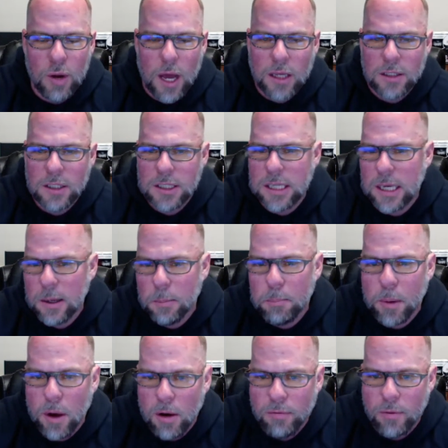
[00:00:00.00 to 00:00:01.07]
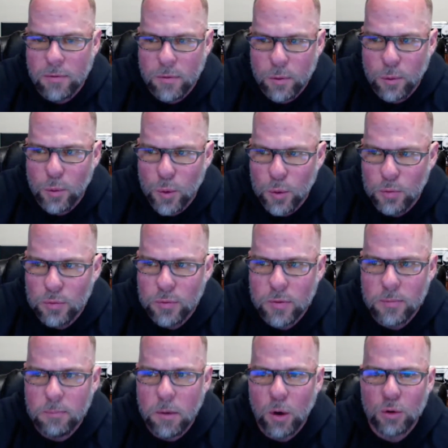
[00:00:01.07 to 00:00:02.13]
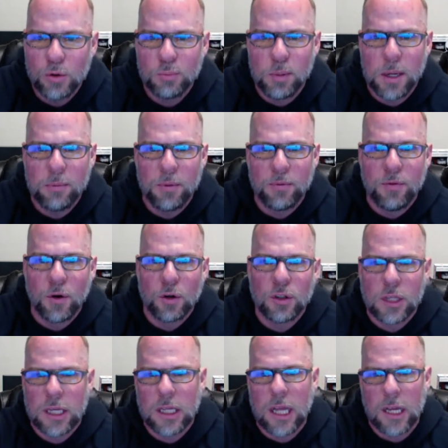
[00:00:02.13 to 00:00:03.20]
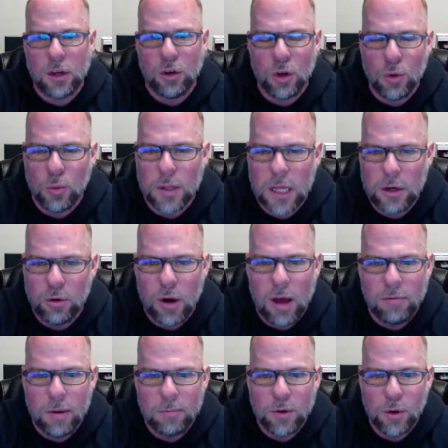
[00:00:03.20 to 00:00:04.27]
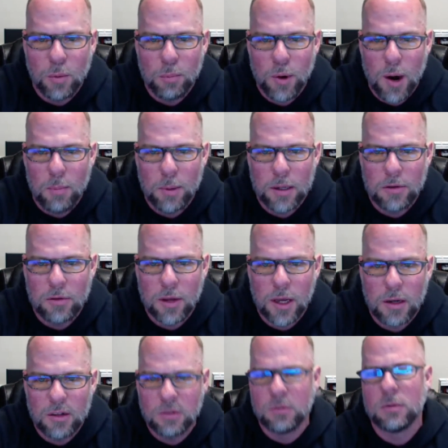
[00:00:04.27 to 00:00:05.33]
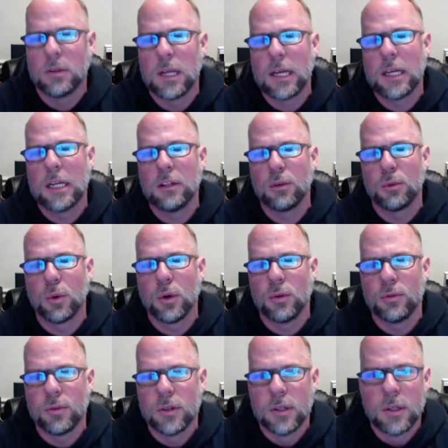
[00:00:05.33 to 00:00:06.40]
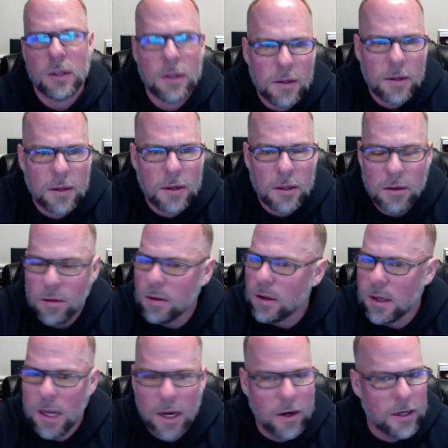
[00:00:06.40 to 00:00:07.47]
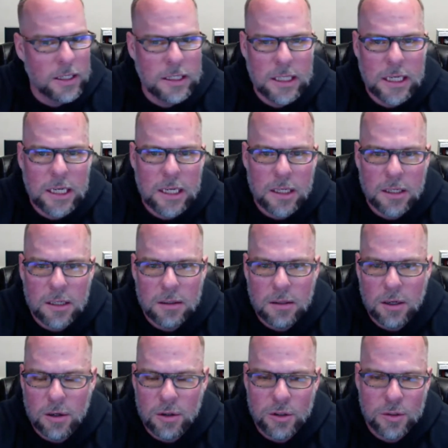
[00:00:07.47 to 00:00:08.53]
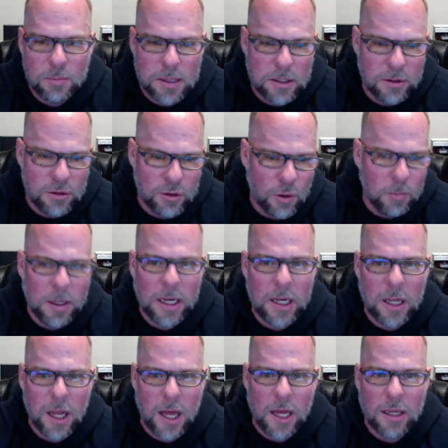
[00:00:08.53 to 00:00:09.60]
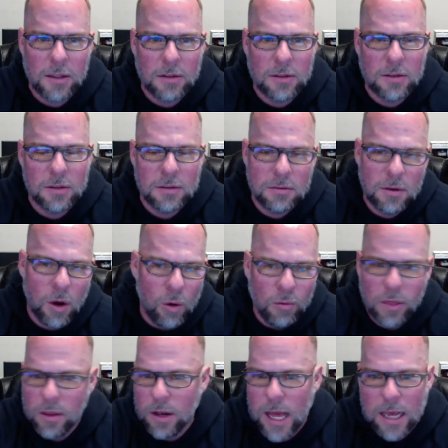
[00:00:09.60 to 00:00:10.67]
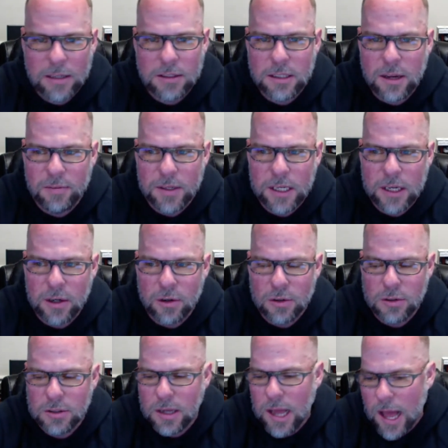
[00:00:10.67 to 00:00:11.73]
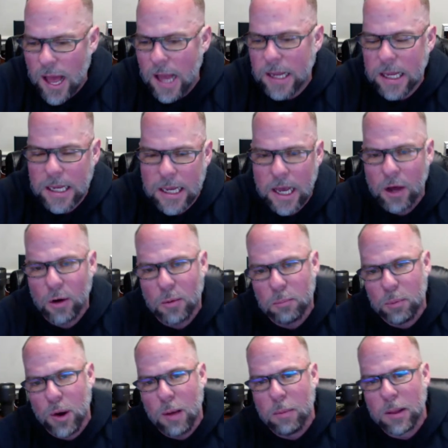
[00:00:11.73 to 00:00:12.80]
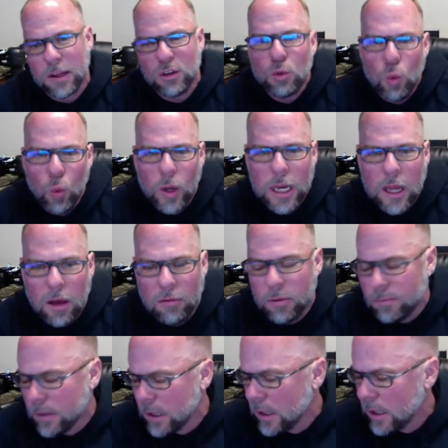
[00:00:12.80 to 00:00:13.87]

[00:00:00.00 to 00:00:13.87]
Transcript: not skimp off of a roof. Most people, first thing they do when they drive up to a property, say, "Ooh, that needs a roof." Guaranteed. There's been so many clients over the last 7 years, I can count them, probably 20 of them,